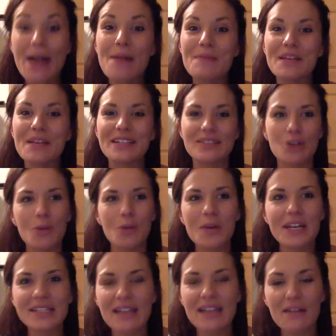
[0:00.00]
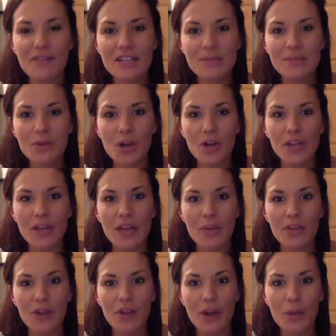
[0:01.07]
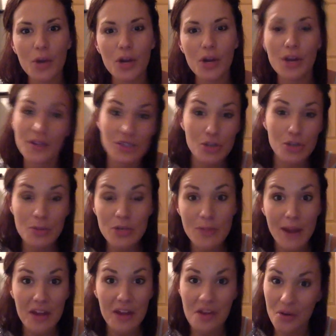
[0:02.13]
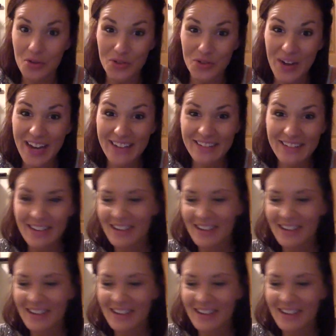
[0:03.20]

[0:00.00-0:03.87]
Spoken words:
because nobody's on Facebook all day when they're at work unless you're a Beachbody coach, right?